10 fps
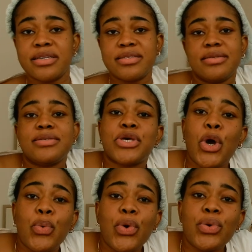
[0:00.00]
Since
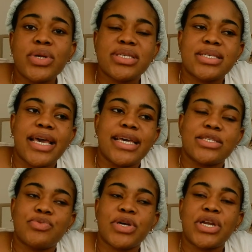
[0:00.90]
Corona
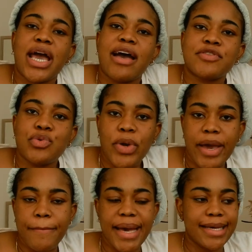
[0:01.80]
says we're gonna have to
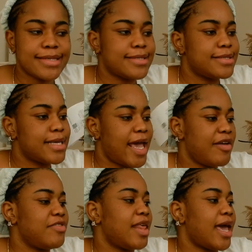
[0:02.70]
wear masks
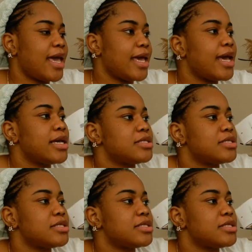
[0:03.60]
every day,